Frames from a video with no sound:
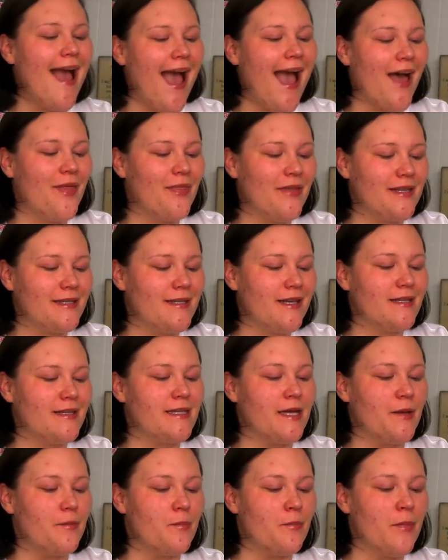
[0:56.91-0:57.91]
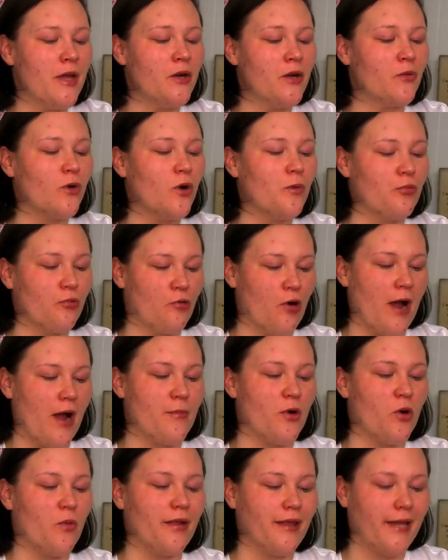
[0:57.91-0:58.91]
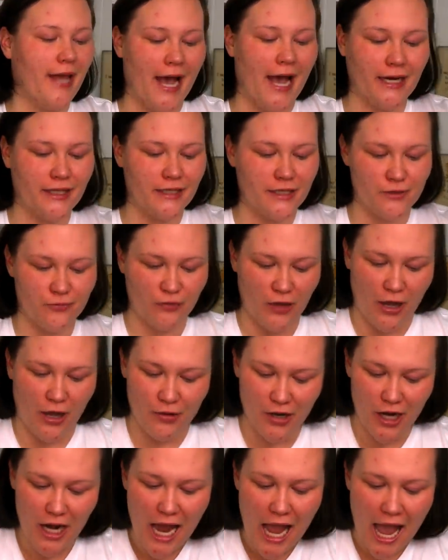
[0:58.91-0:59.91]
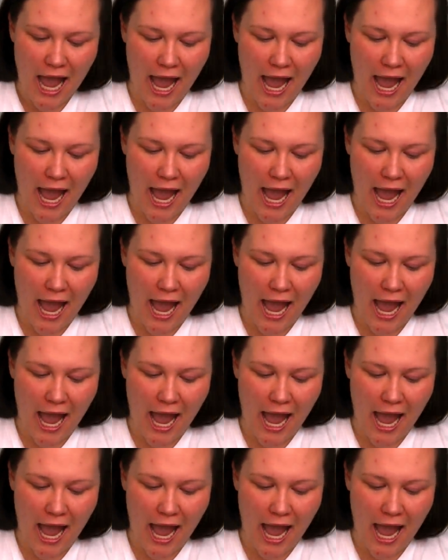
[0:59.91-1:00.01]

and this is the Mineral Primer with Cactus Flower.